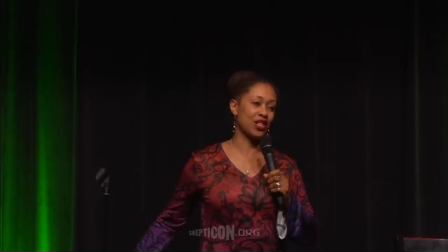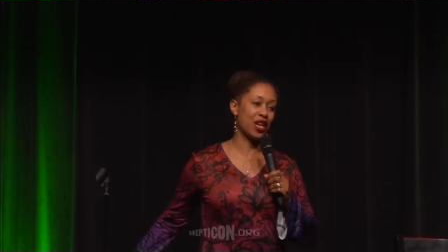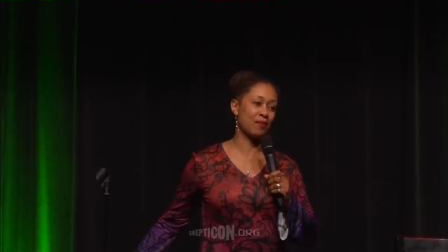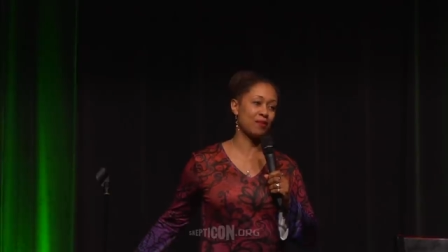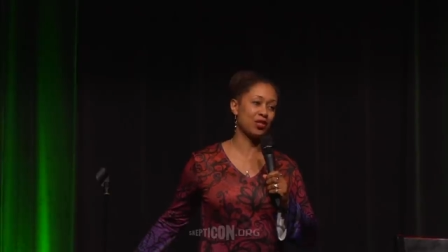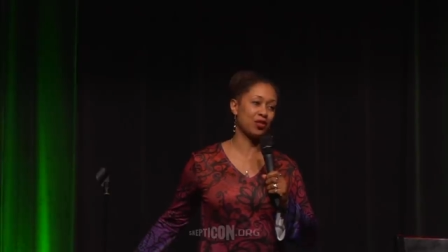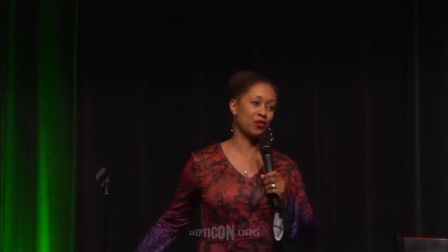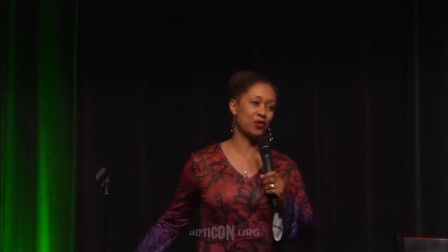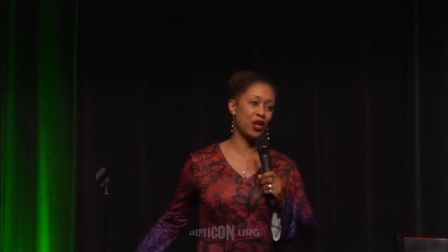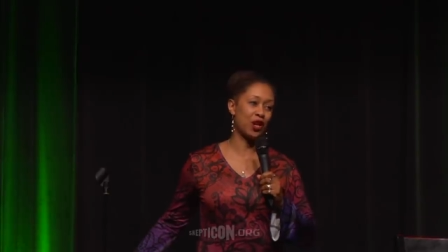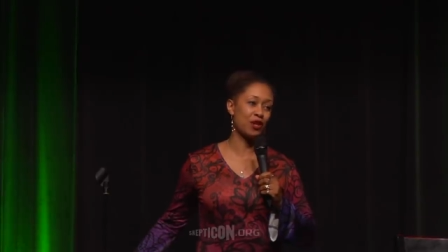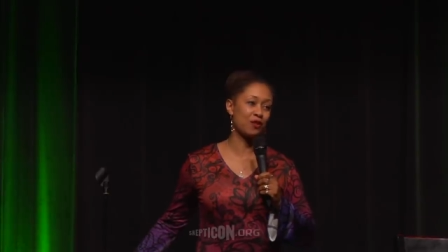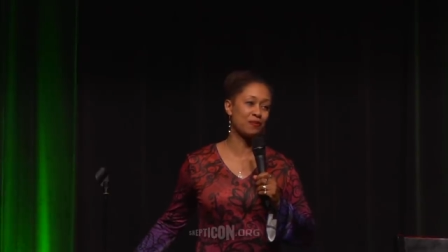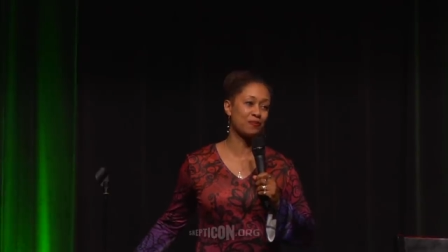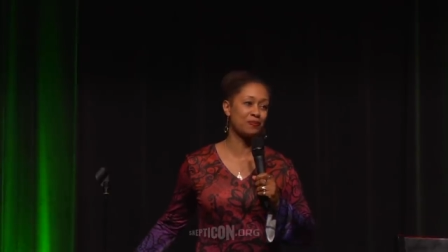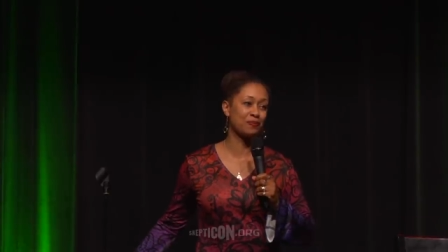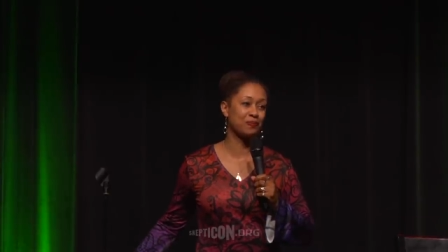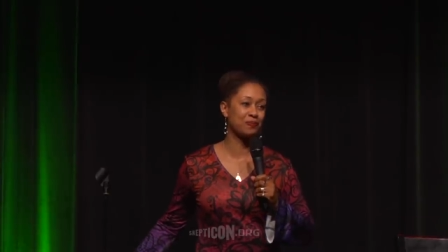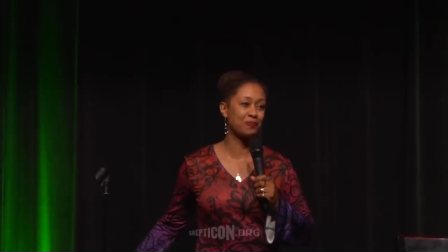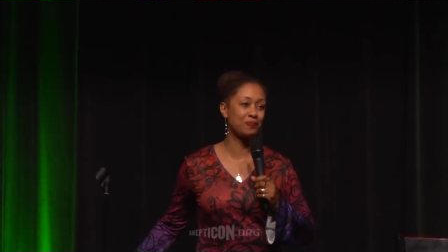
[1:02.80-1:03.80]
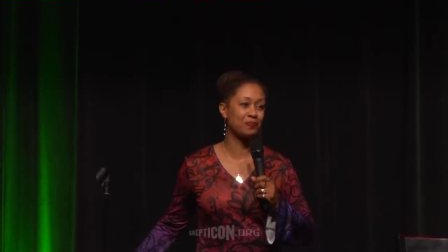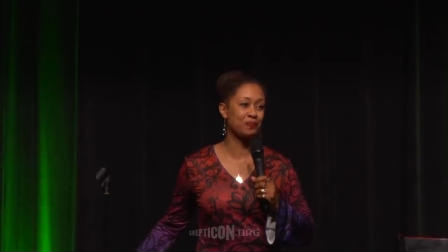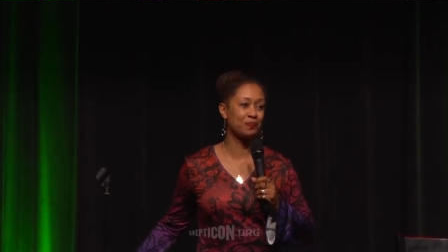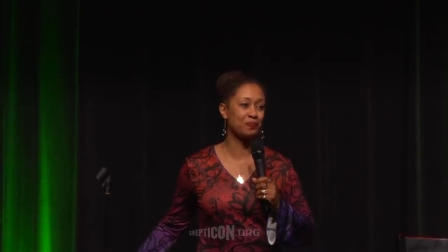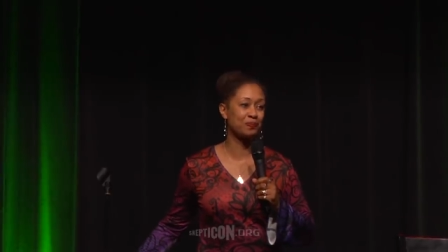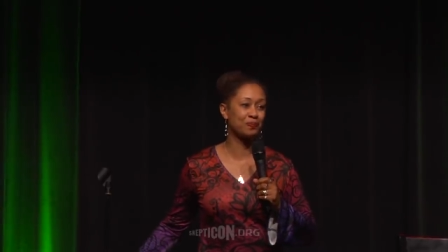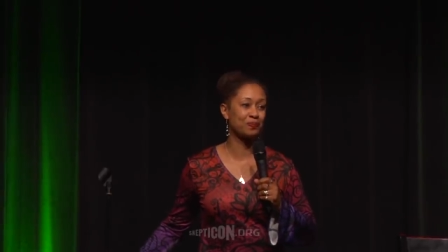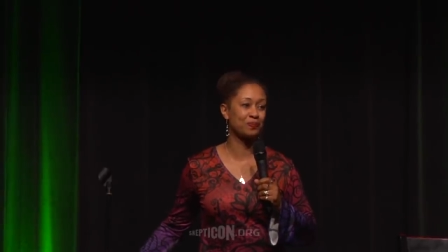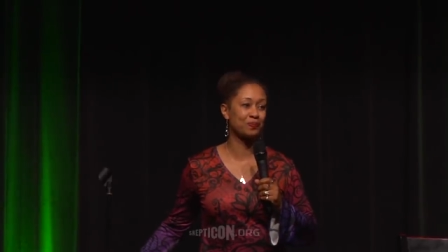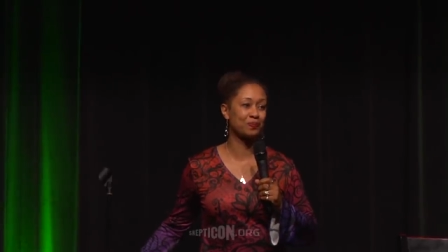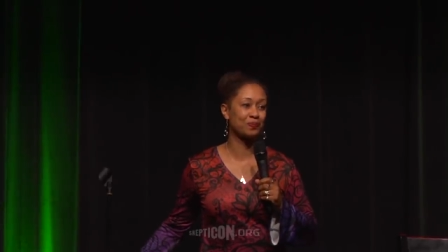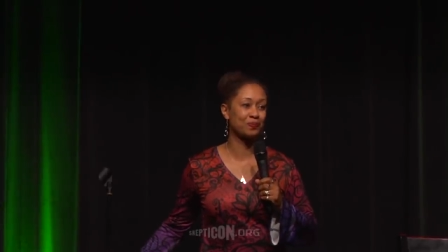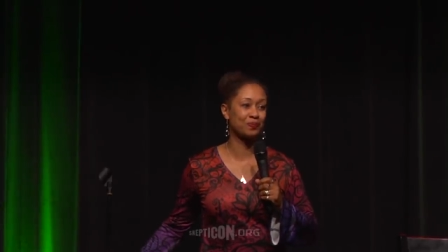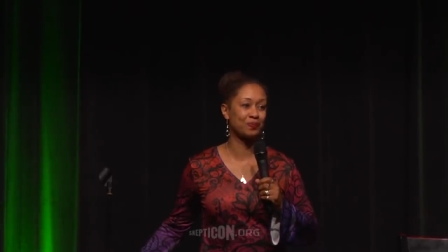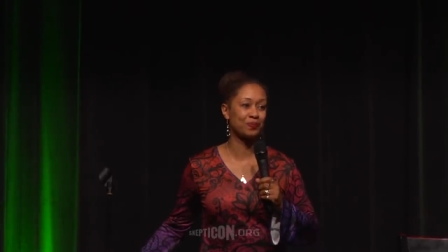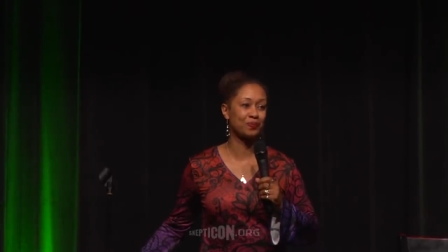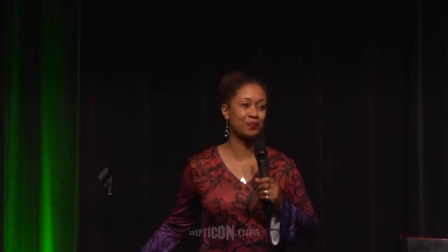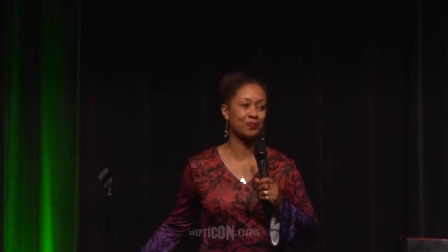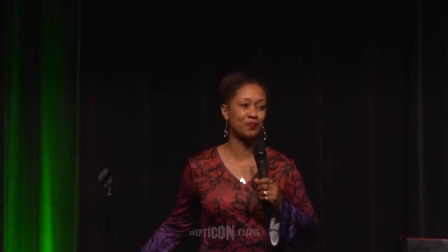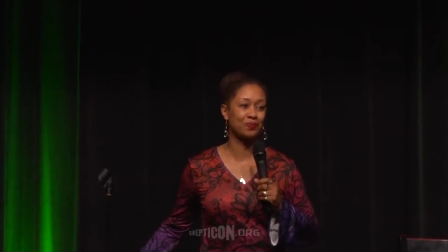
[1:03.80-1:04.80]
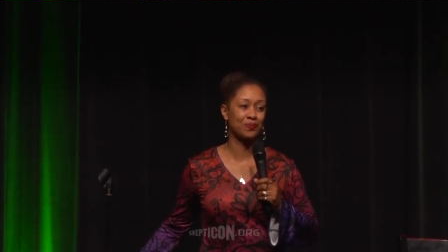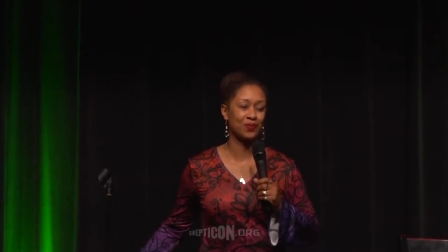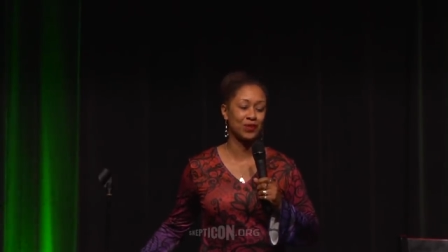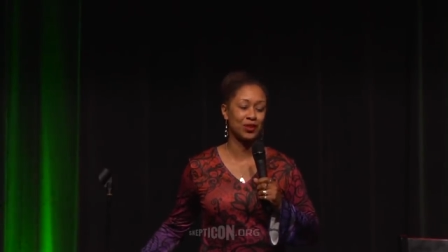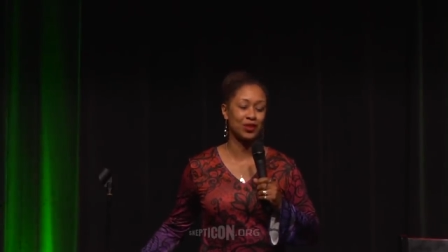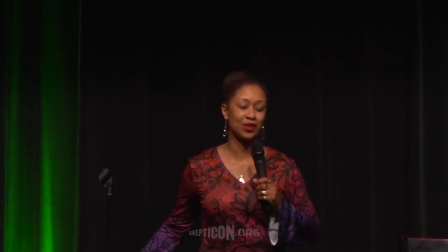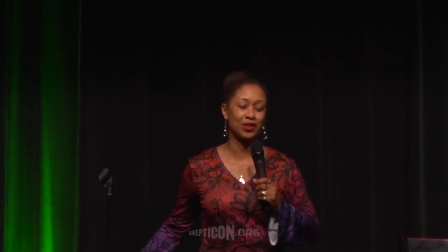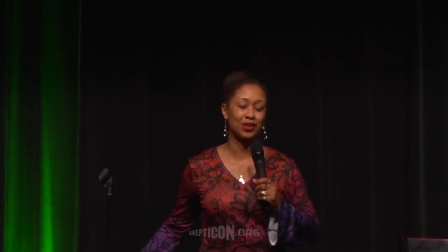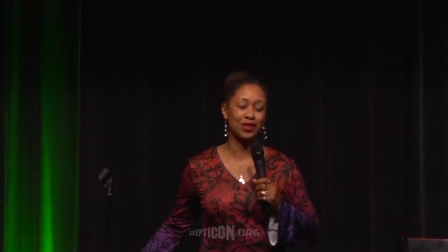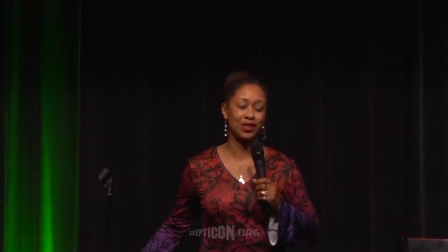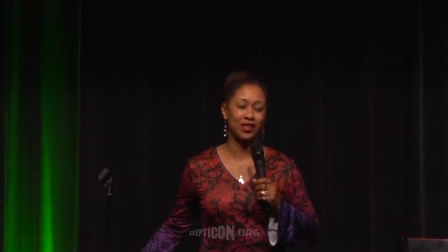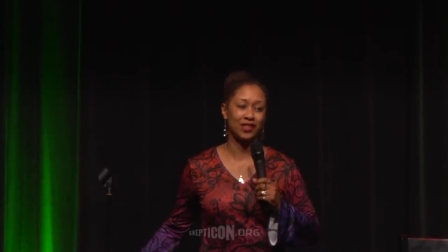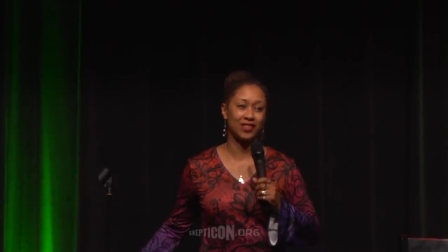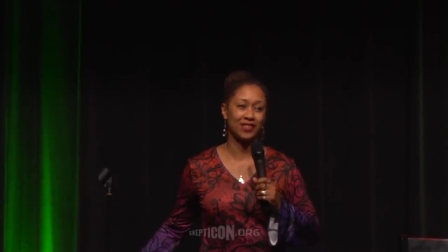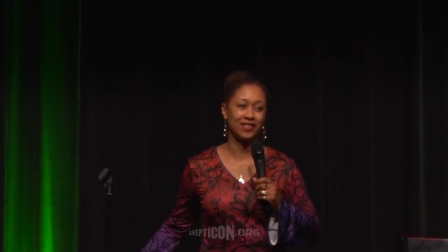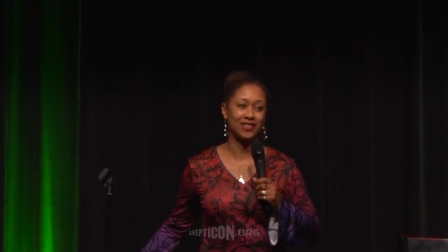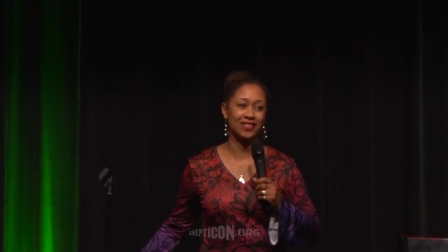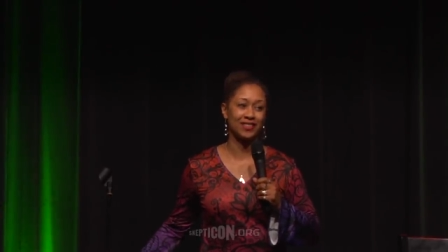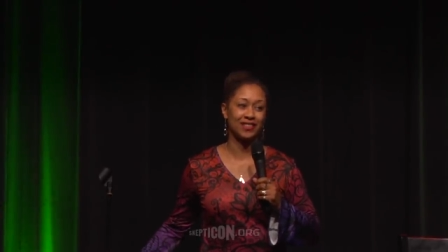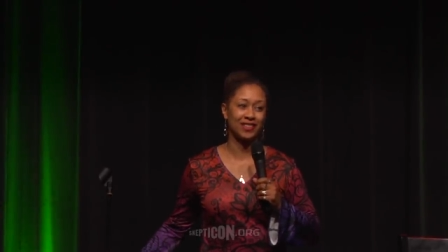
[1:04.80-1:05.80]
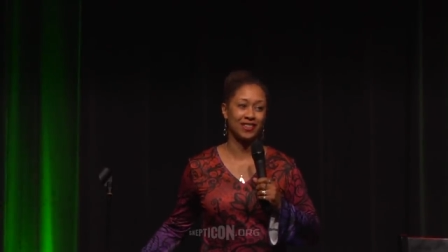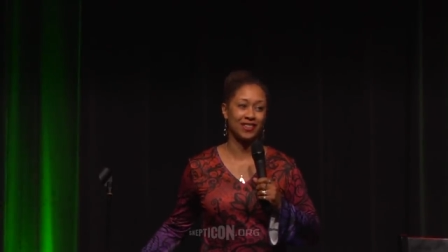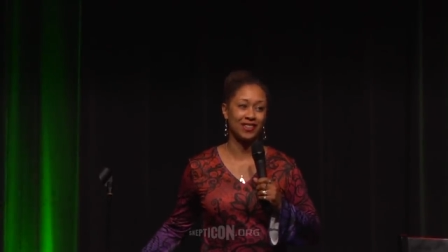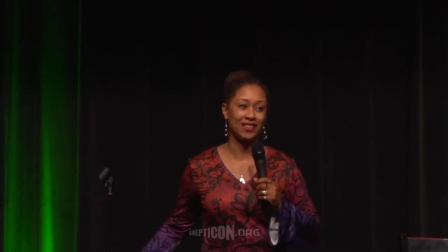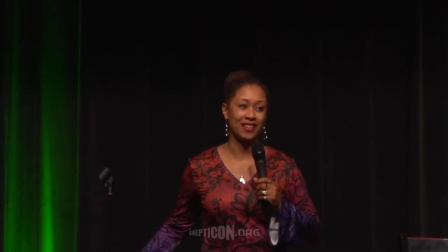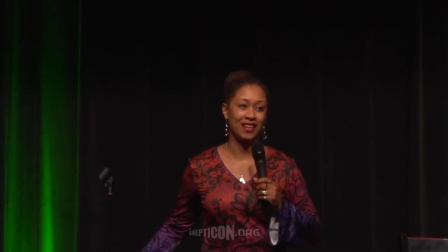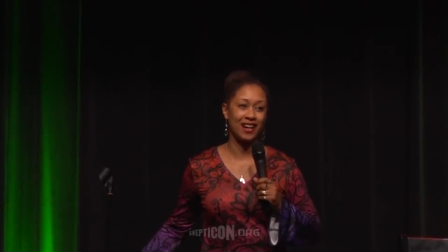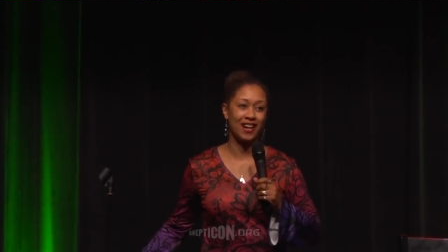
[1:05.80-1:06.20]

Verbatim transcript: time so far? Yes. Good, good.